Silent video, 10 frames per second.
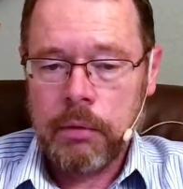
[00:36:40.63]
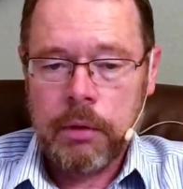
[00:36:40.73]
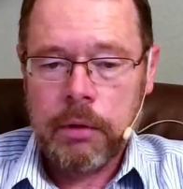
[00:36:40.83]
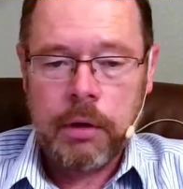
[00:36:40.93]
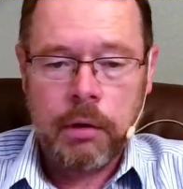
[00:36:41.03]

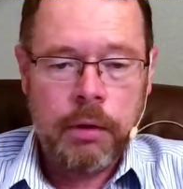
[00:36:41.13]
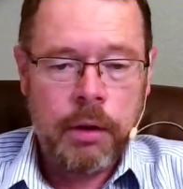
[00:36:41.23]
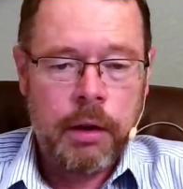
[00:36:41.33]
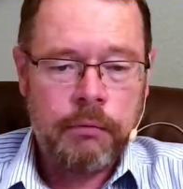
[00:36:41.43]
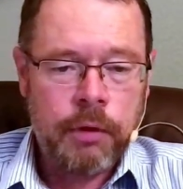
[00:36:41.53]

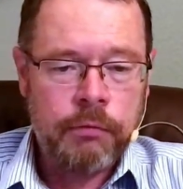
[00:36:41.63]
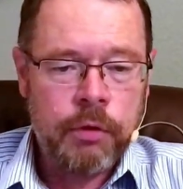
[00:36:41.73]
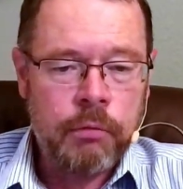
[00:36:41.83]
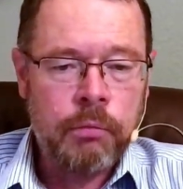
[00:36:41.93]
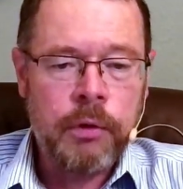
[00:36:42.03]
If
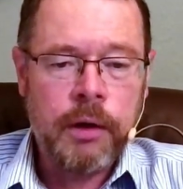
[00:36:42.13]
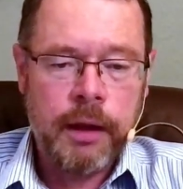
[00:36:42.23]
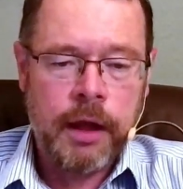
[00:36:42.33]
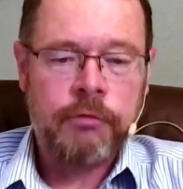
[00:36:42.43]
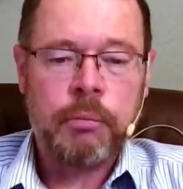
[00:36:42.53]
you
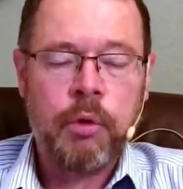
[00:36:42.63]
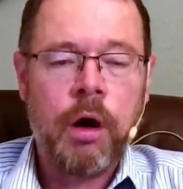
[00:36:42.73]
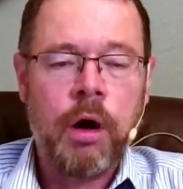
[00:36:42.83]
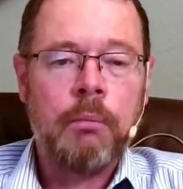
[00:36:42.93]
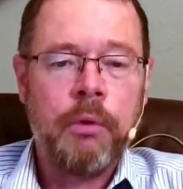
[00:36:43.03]
really have a
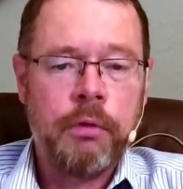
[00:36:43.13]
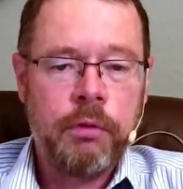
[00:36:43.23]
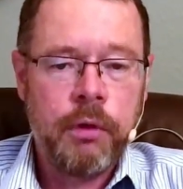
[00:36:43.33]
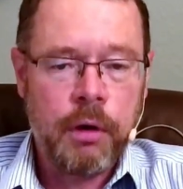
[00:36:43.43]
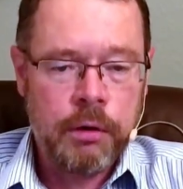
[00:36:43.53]
problem
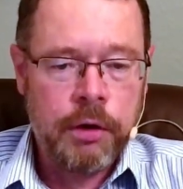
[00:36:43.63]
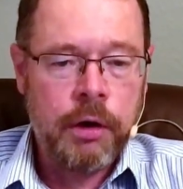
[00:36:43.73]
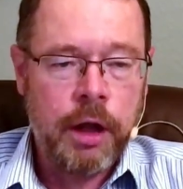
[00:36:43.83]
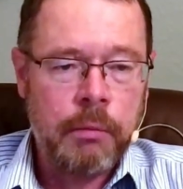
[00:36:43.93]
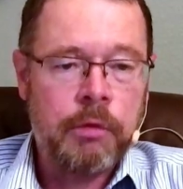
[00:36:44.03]
with your
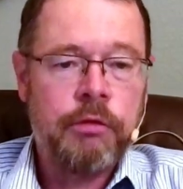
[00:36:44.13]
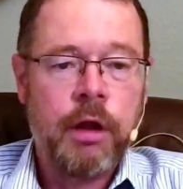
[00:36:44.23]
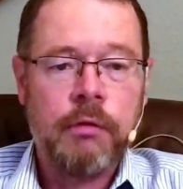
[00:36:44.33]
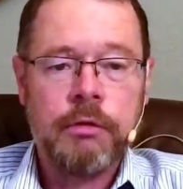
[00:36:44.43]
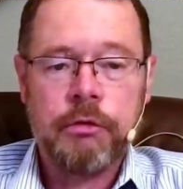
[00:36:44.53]
neighbor's
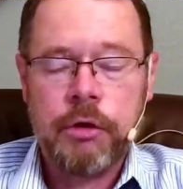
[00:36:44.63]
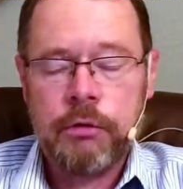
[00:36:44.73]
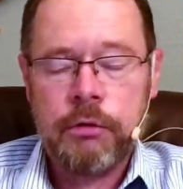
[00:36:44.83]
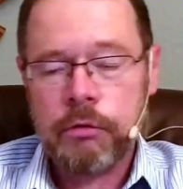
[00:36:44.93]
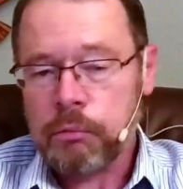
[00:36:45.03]
television,
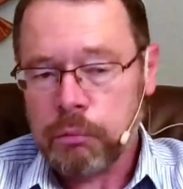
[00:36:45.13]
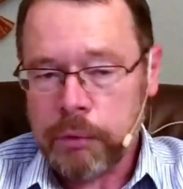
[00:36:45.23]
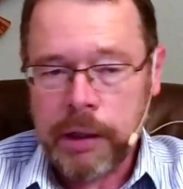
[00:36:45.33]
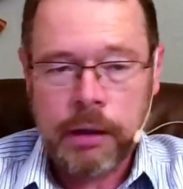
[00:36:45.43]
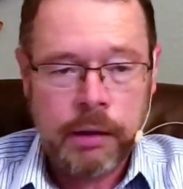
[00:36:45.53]
you just
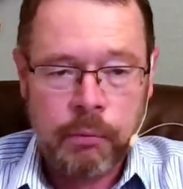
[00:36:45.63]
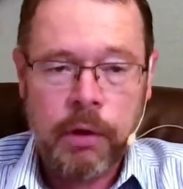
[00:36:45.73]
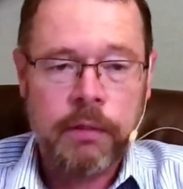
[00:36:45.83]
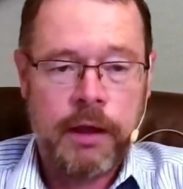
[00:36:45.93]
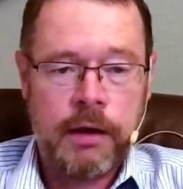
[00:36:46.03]
really
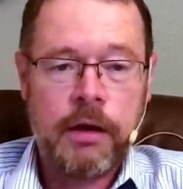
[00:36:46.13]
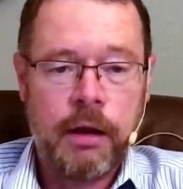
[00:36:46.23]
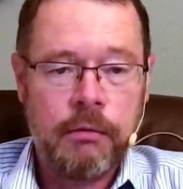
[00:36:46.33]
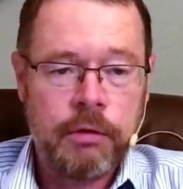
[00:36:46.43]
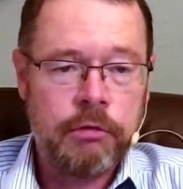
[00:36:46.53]
want that
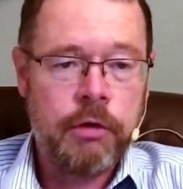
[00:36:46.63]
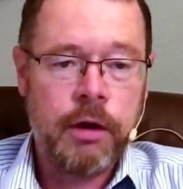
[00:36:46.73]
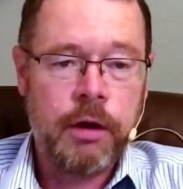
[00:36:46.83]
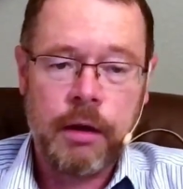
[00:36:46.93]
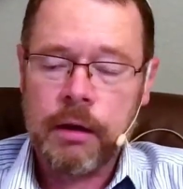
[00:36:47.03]

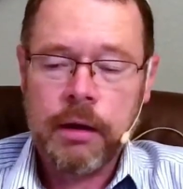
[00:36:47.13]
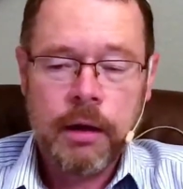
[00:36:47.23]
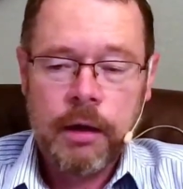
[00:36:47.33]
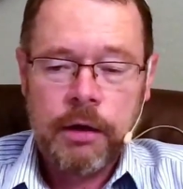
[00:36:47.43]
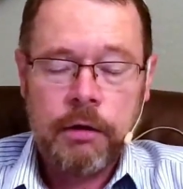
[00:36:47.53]
television, and
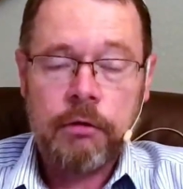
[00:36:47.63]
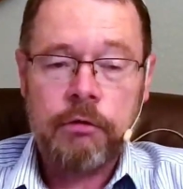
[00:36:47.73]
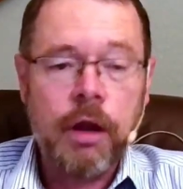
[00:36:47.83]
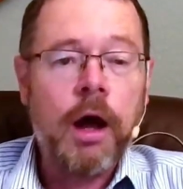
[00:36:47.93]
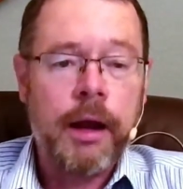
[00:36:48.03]
you're
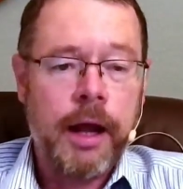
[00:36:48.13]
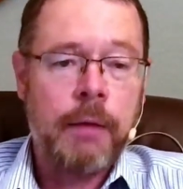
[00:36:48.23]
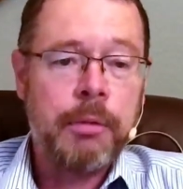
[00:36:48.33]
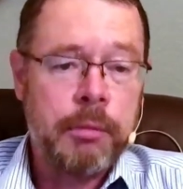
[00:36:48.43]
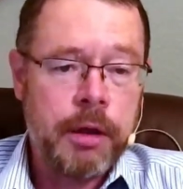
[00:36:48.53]
just not
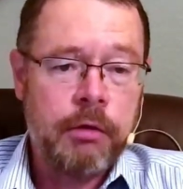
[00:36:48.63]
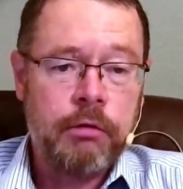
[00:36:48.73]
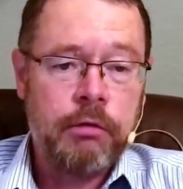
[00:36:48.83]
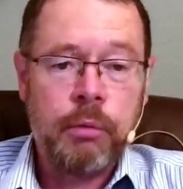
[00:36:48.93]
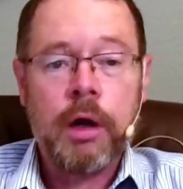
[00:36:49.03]
happy
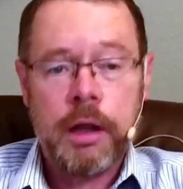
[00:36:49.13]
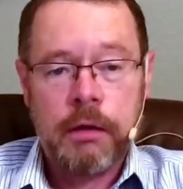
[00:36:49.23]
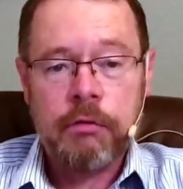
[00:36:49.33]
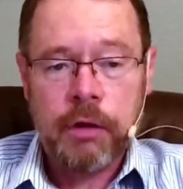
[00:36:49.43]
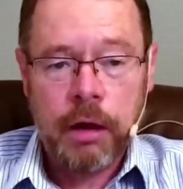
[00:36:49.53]
because you want
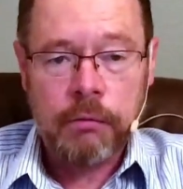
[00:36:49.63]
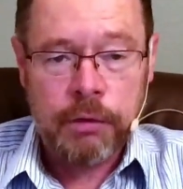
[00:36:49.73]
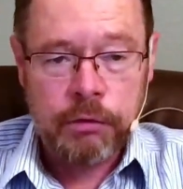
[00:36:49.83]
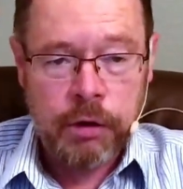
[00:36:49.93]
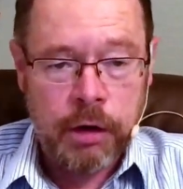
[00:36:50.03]
his
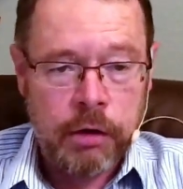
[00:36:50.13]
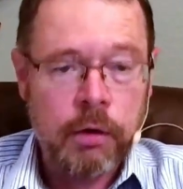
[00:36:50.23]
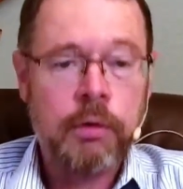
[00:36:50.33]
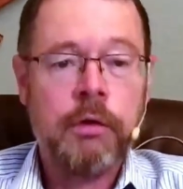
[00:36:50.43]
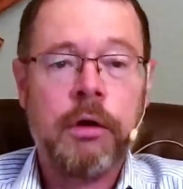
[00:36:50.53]
television, and
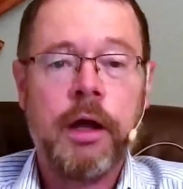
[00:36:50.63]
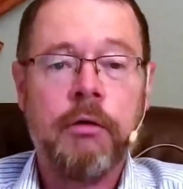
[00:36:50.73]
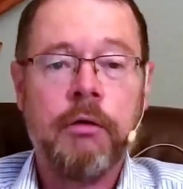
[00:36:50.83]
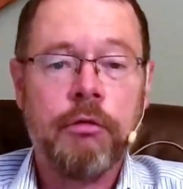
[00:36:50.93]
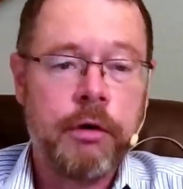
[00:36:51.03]
you go to your
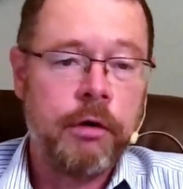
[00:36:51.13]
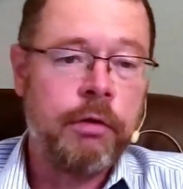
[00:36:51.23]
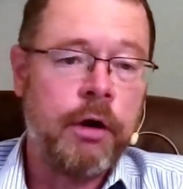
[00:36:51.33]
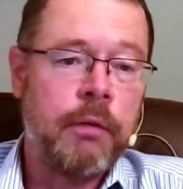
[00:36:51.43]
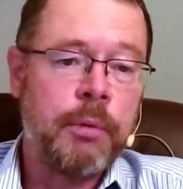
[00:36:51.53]
counselor or your
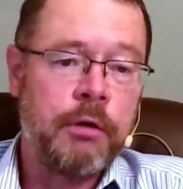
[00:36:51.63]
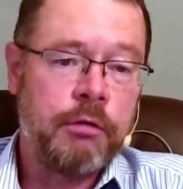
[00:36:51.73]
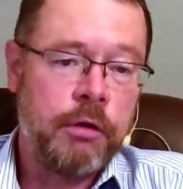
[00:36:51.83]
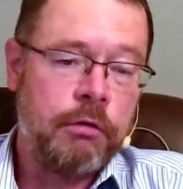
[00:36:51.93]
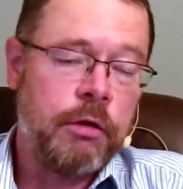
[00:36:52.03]

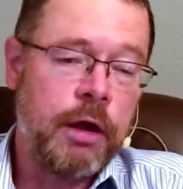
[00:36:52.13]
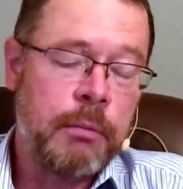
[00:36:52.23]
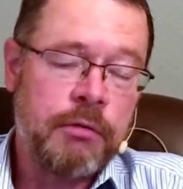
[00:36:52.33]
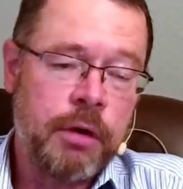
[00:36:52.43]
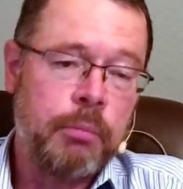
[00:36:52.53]
therapist and you say,
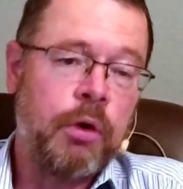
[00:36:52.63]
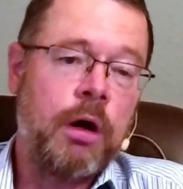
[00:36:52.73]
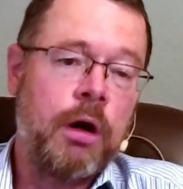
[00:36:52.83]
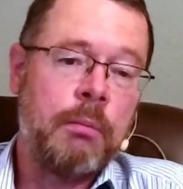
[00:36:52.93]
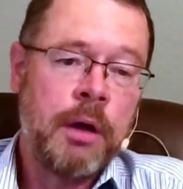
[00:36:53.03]
I'm having a
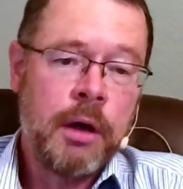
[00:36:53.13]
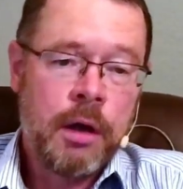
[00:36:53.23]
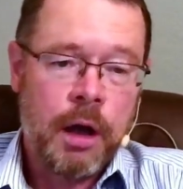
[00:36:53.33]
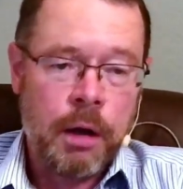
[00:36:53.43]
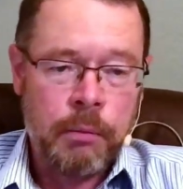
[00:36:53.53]
problem.
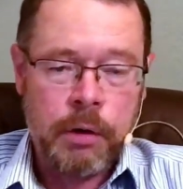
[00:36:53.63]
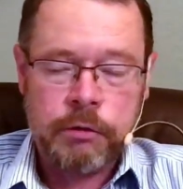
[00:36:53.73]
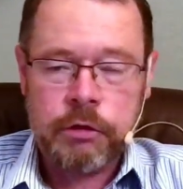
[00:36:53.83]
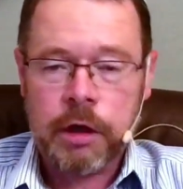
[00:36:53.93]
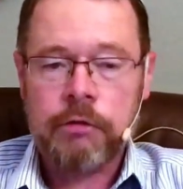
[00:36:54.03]
I
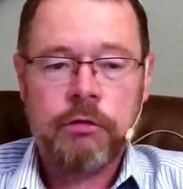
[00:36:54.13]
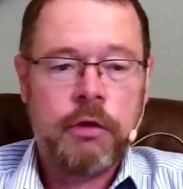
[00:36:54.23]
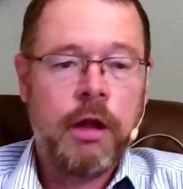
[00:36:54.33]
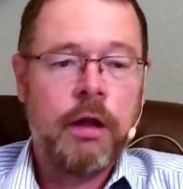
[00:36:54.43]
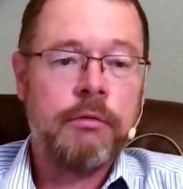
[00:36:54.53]
want Chuck's
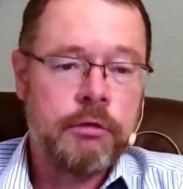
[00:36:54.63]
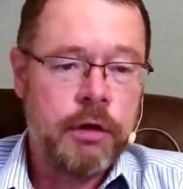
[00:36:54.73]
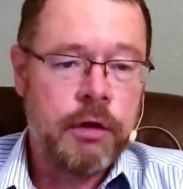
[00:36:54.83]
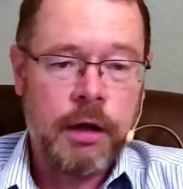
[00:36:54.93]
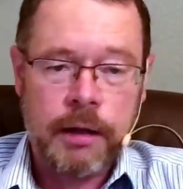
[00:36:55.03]

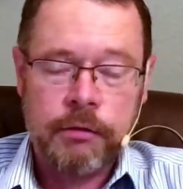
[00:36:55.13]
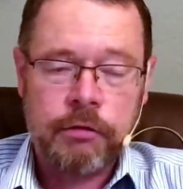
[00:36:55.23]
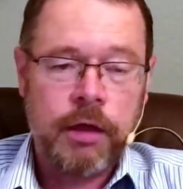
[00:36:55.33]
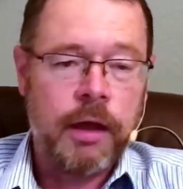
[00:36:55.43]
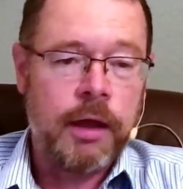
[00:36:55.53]
television, and I
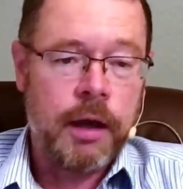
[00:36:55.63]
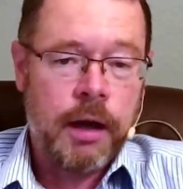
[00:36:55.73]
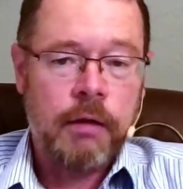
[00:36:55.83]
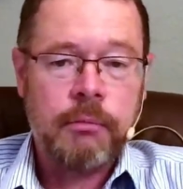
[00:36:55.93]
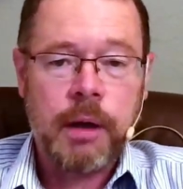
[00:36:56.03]
just can't get
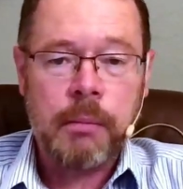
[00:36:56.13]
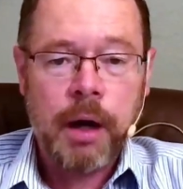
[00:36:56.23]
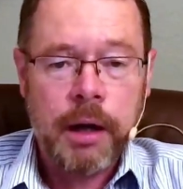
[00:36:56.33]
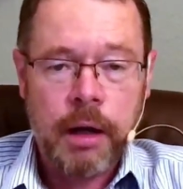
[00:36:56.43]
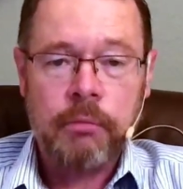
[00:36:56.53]
it out of my
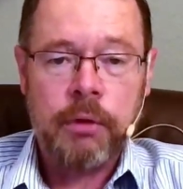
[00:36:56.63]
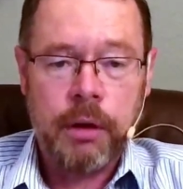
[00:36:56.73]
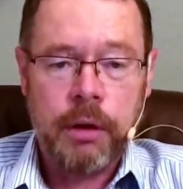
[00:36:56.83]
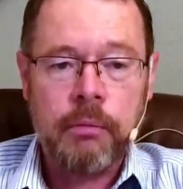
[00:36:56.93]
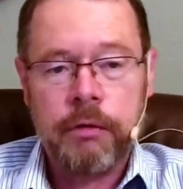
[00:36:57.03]
mind. I
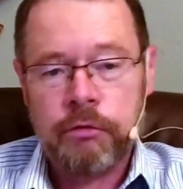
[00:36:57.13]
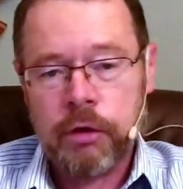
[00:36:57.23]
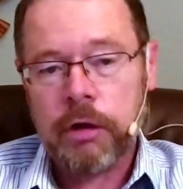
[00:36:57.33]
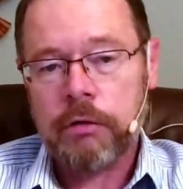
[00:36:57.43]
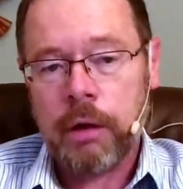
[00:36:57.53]
really want his
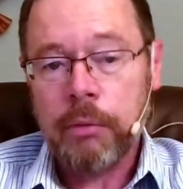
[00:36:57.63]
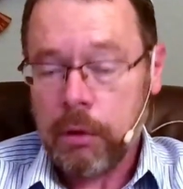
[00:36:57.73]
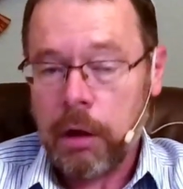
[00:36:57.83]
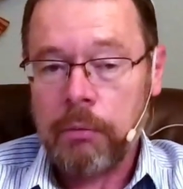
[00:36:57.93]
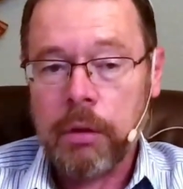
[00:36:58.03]
Chuck. I
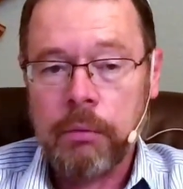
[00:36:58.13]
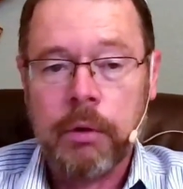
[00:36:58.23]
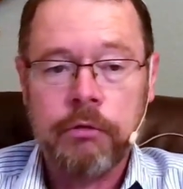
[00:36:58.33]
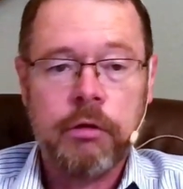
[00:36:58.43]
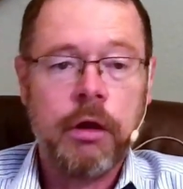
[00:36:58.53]
really
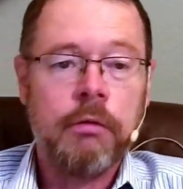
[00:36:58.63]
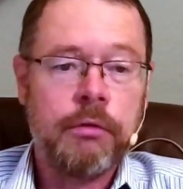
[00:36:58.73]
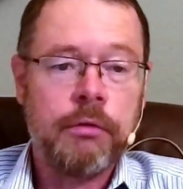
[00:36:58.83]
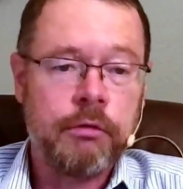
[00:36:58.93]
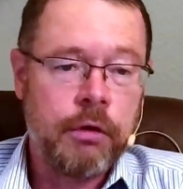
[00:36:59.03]
want his
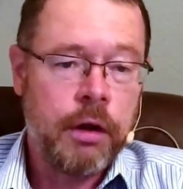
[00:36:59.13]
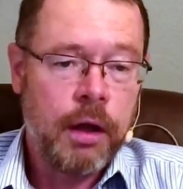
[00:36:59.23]
television.